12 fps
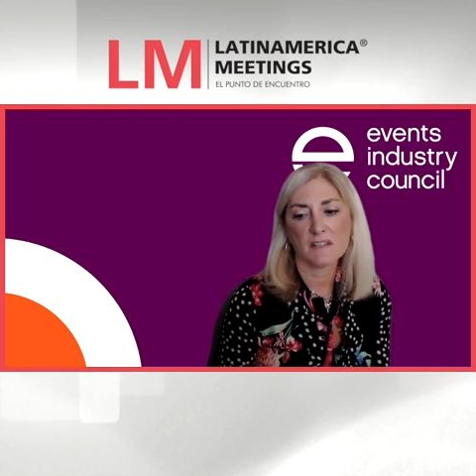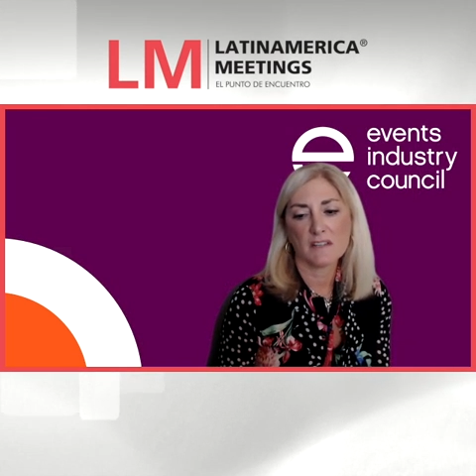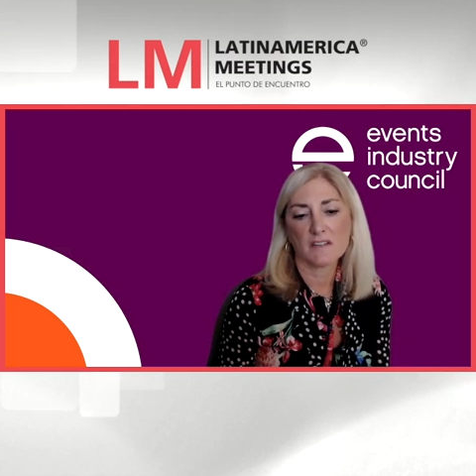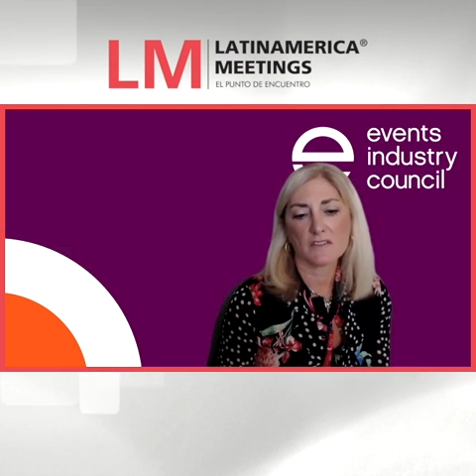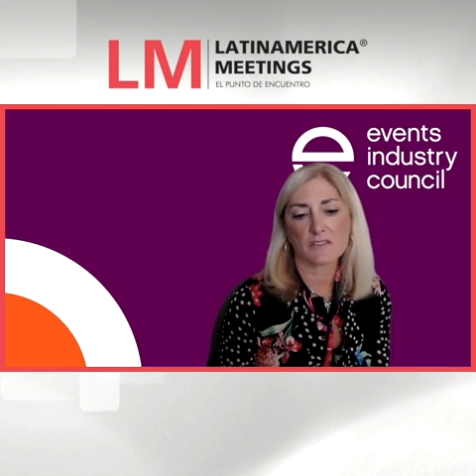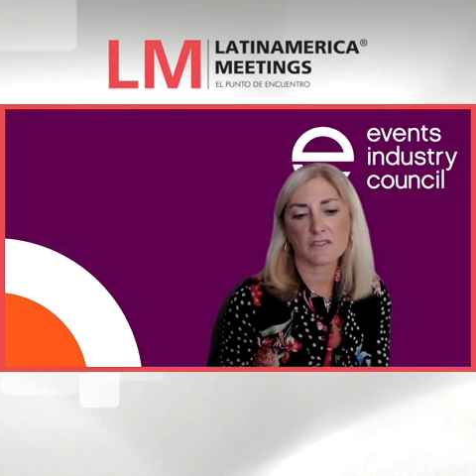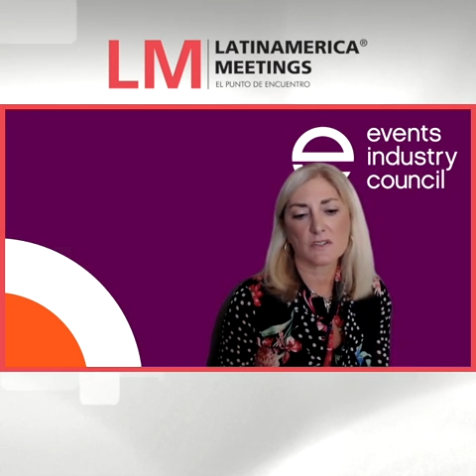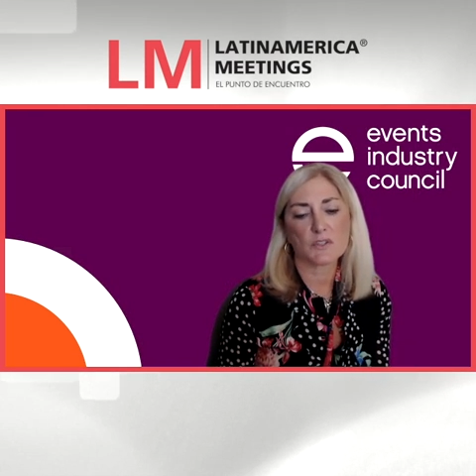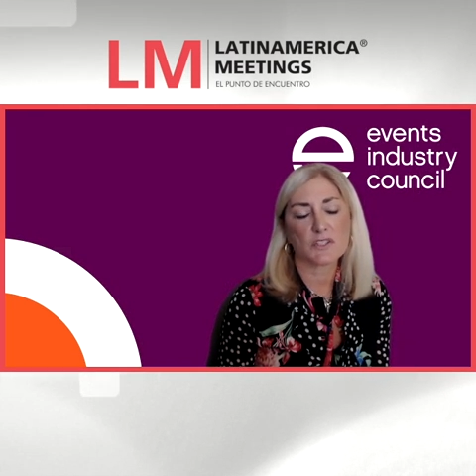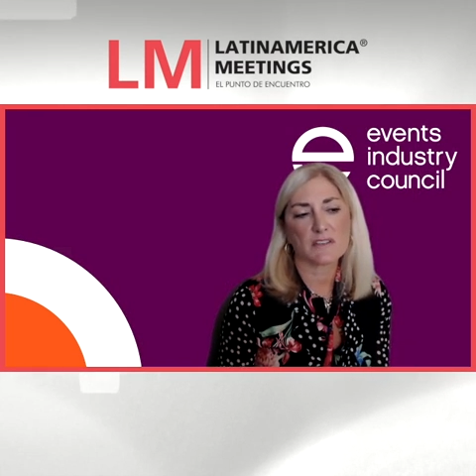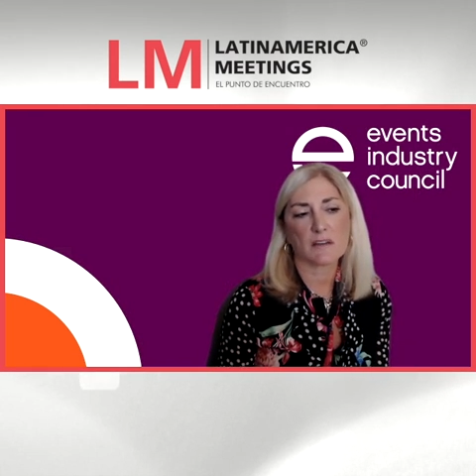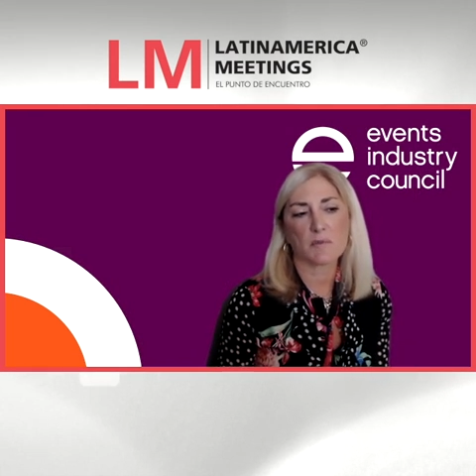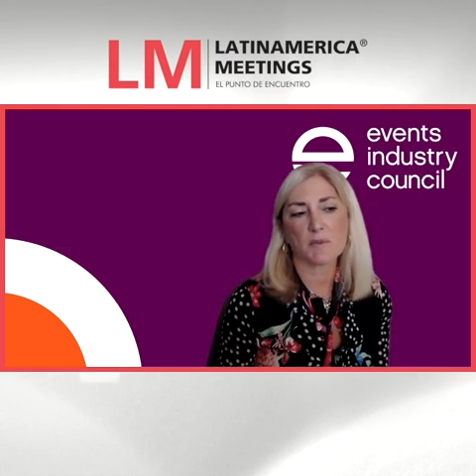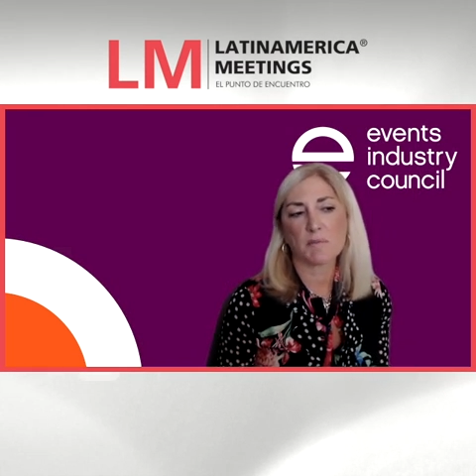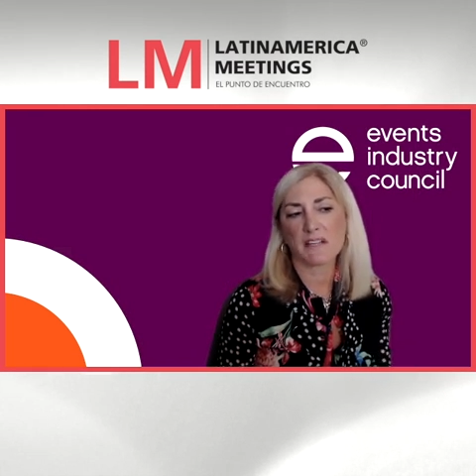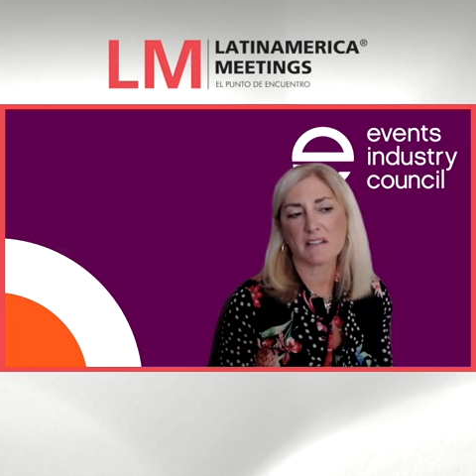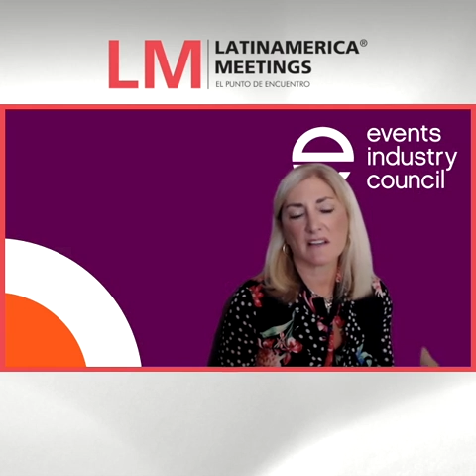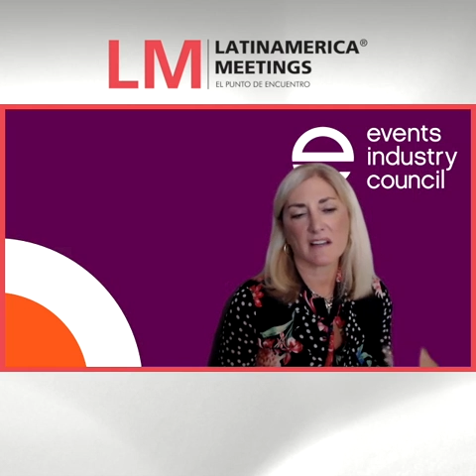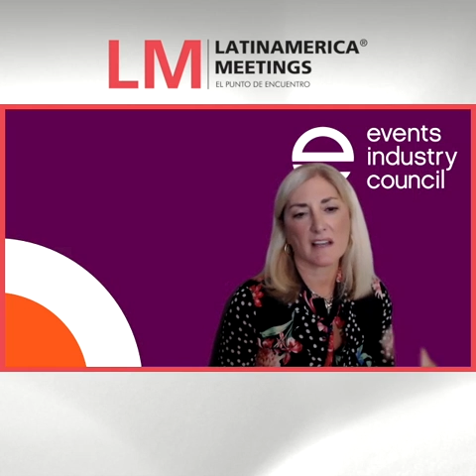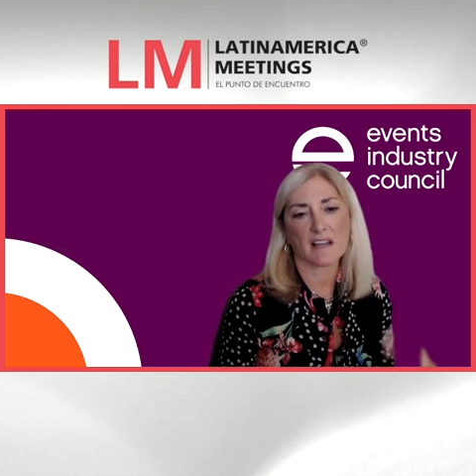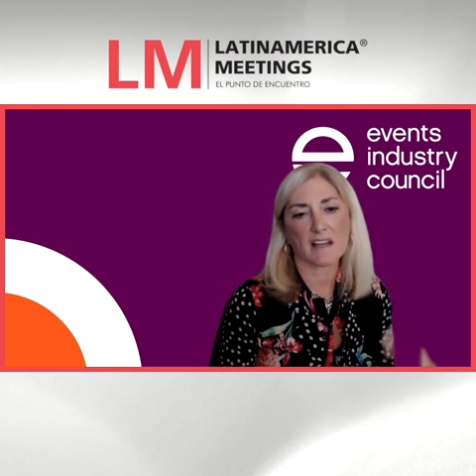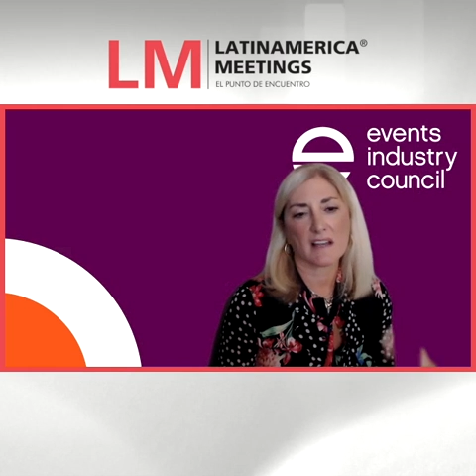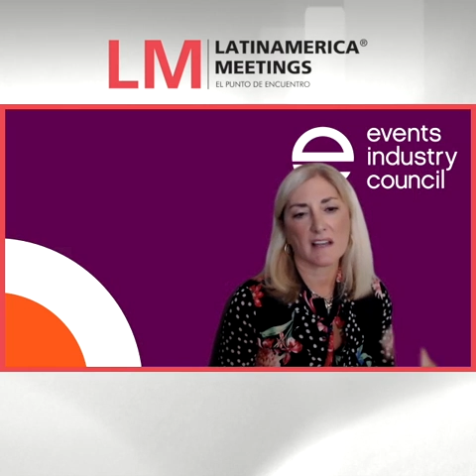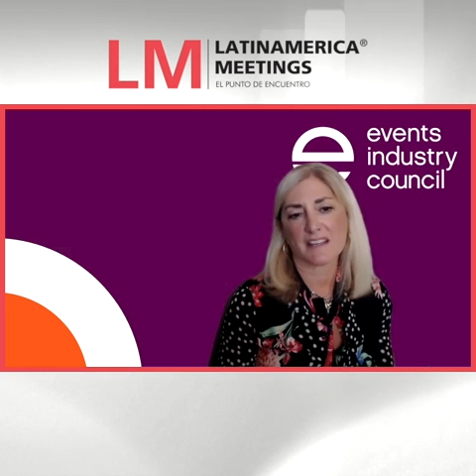this notion that we might not have
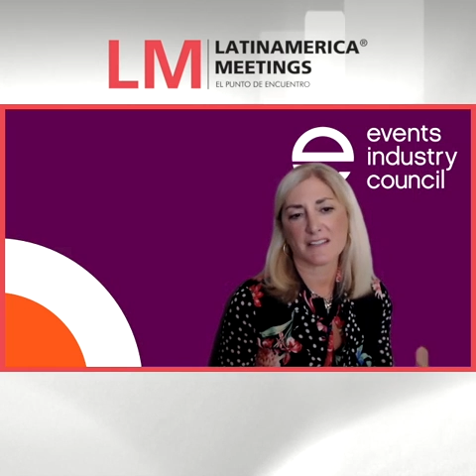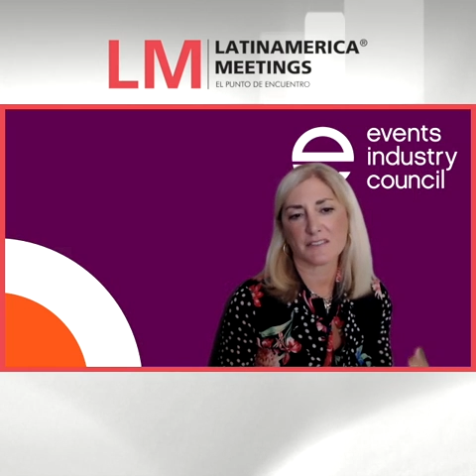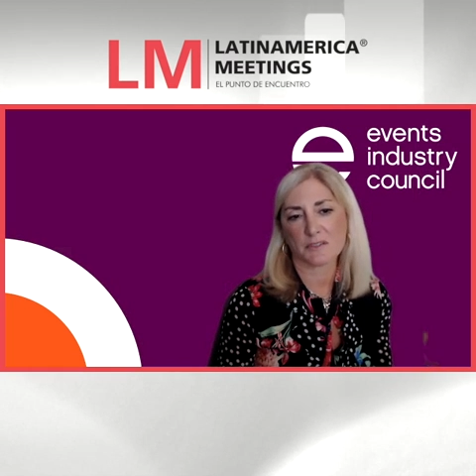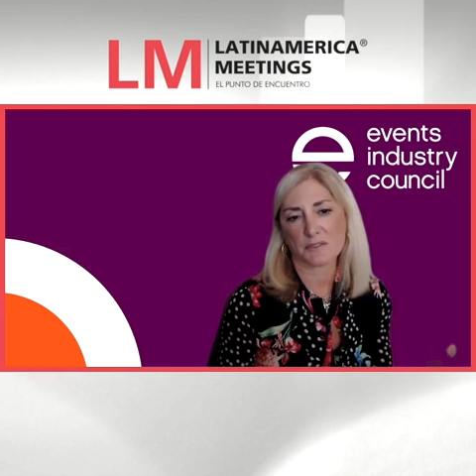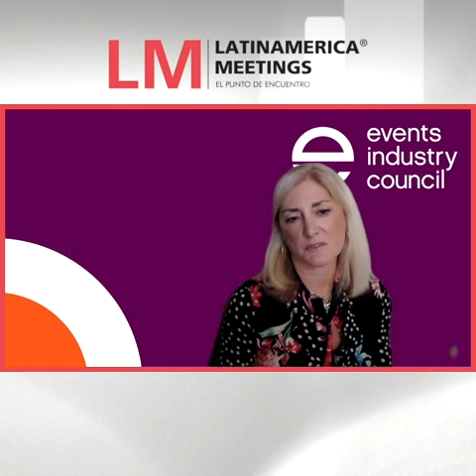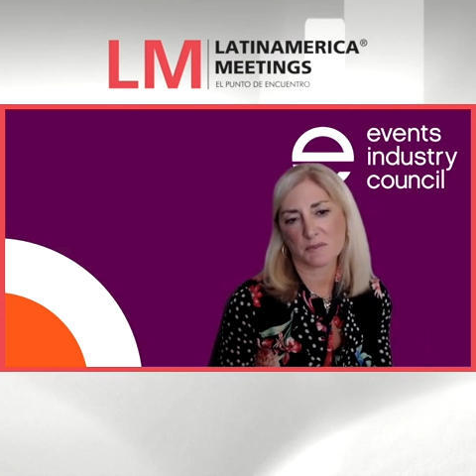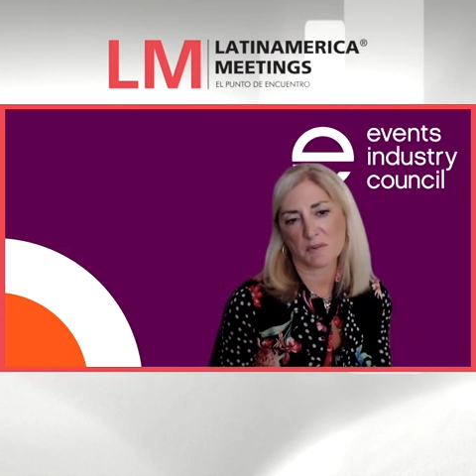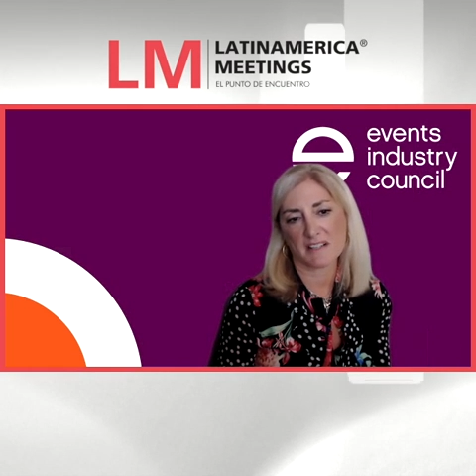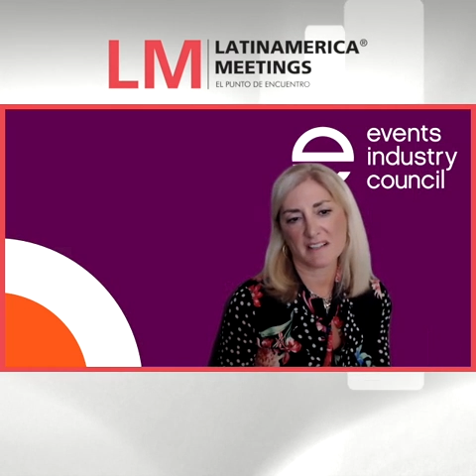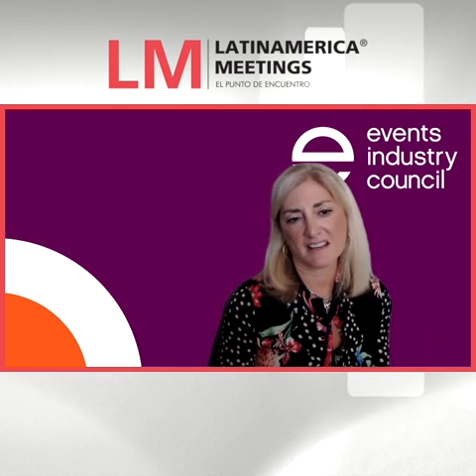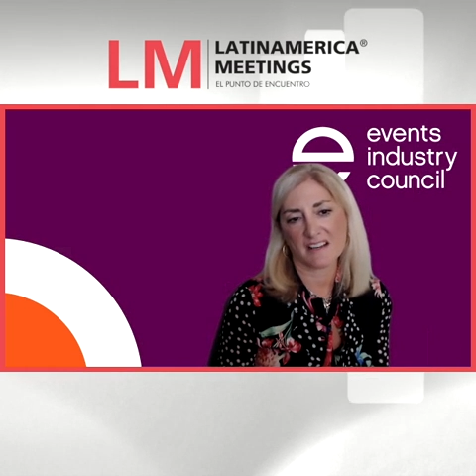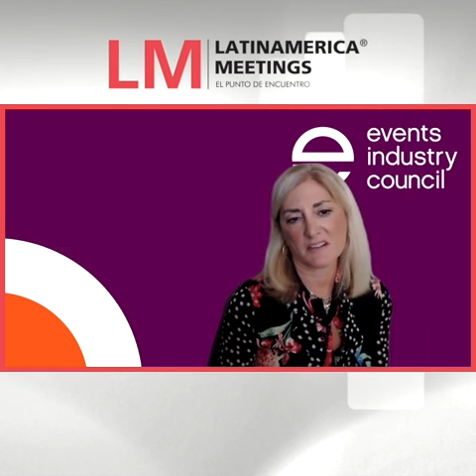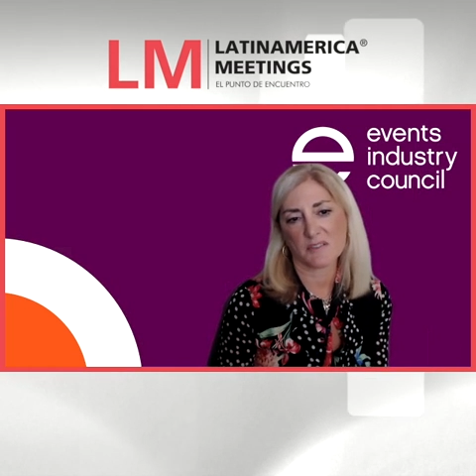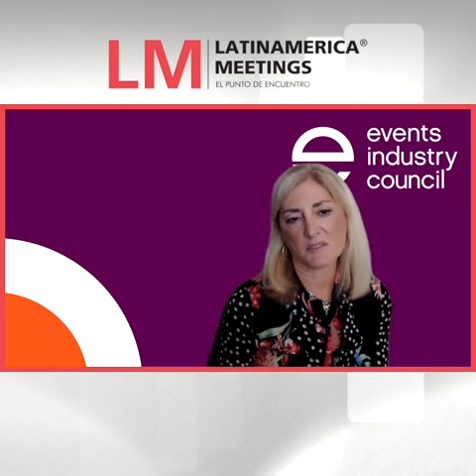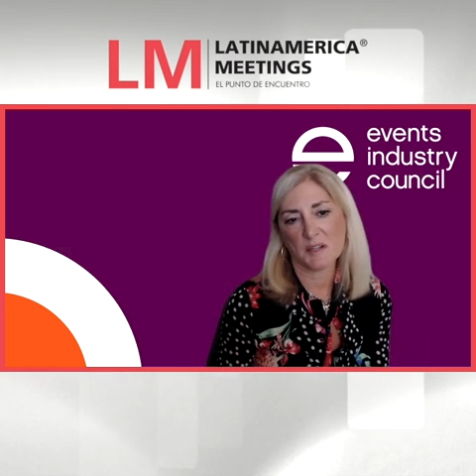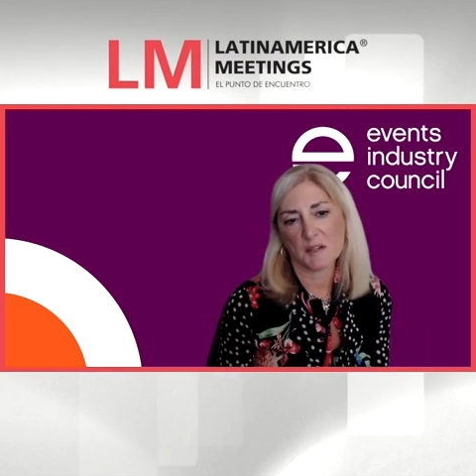all the answers right now,